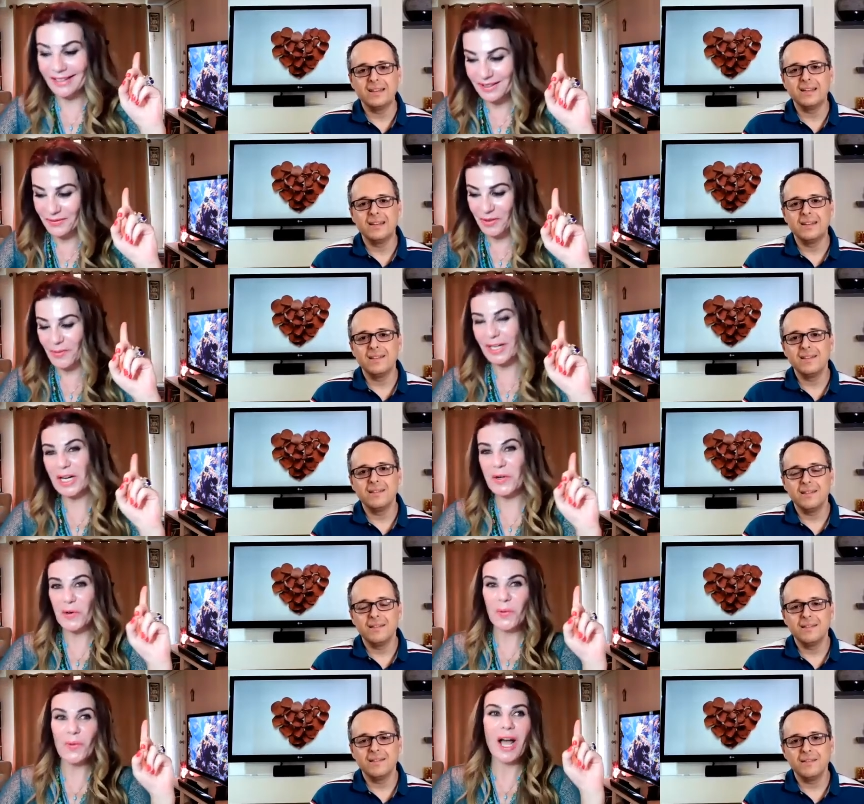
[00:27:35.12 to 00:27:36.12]
Speaker 1: if you want to
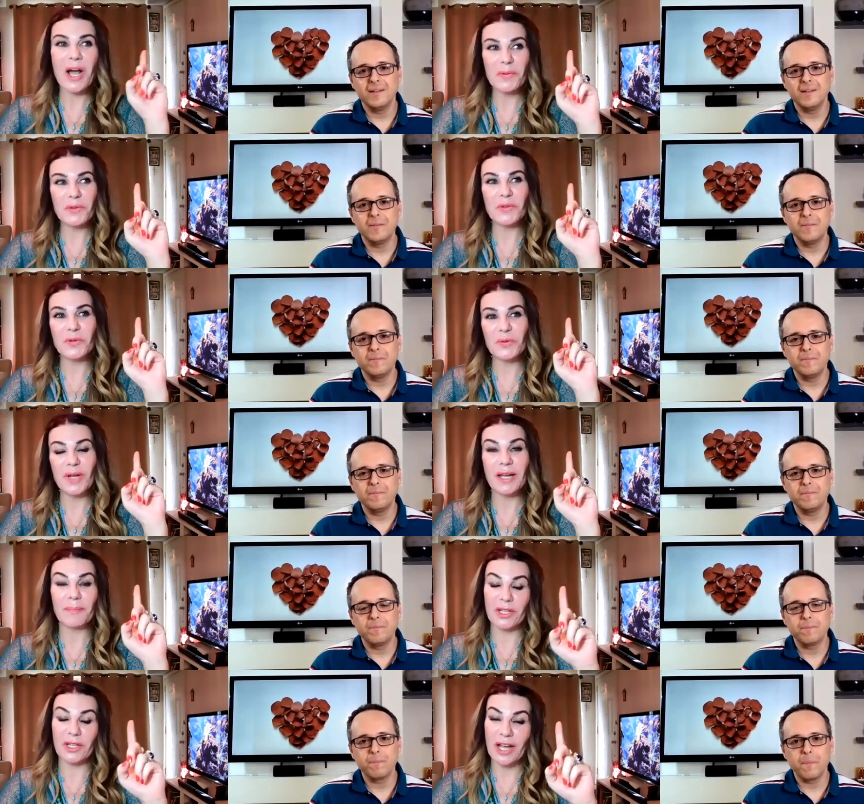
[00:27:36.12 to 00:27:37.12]
know how to,
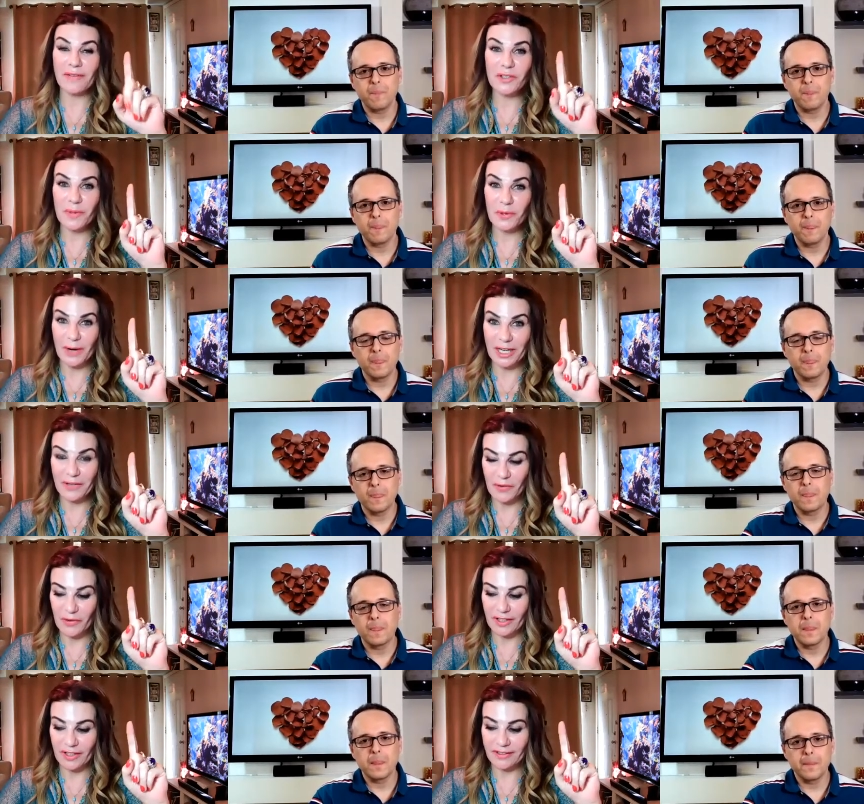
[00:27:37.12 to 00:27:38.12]
but you have to be ready for
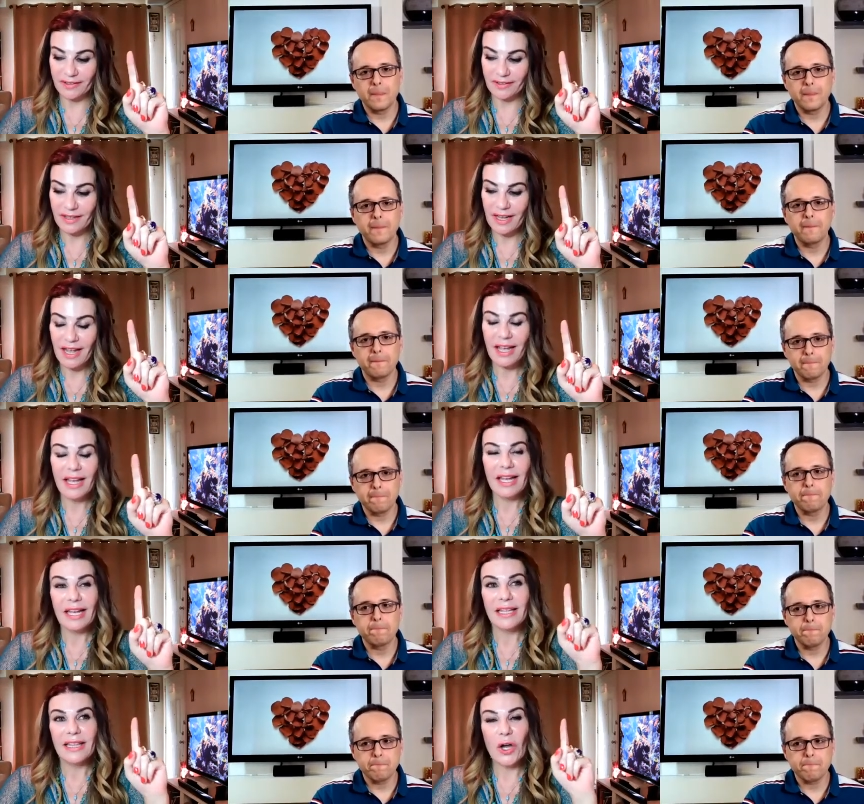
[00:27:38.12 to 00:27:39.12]
this.
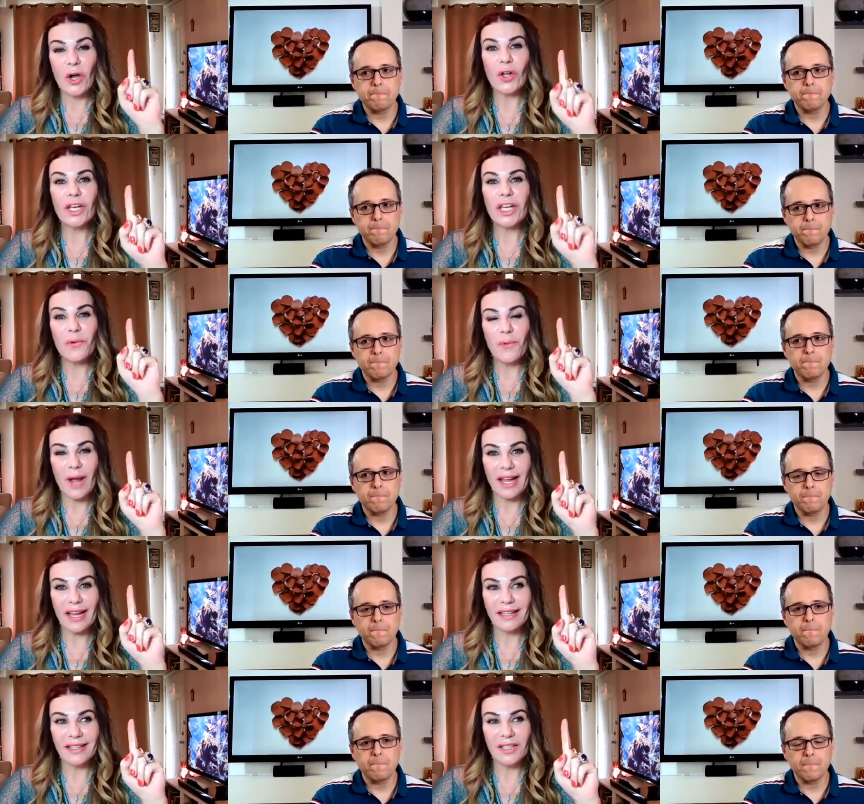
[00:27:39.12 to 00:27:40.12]
The only
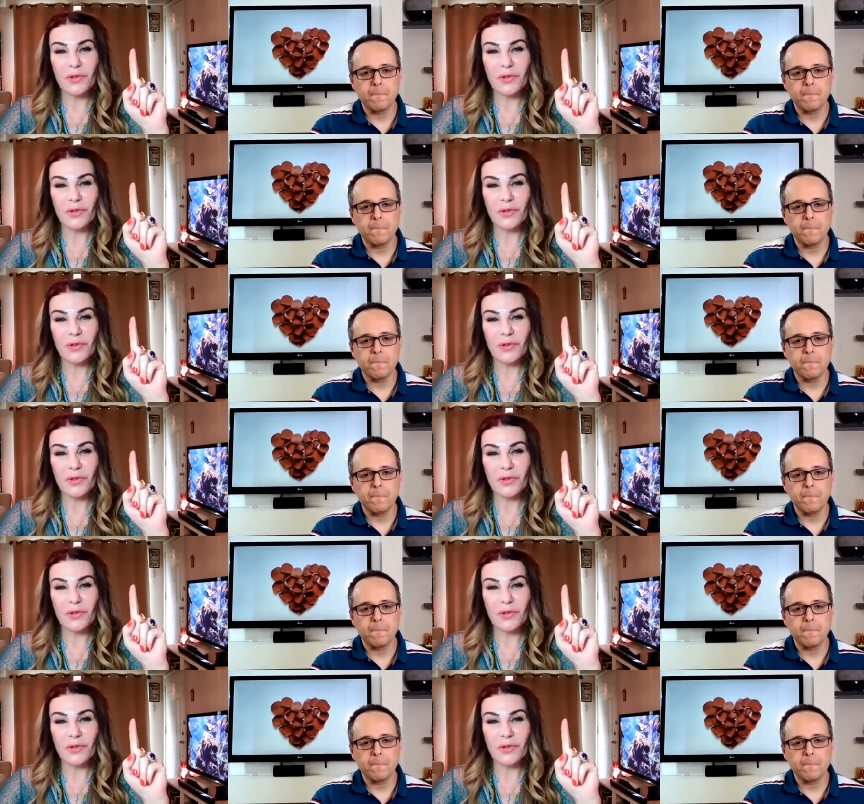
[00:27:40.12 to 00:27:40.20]
way you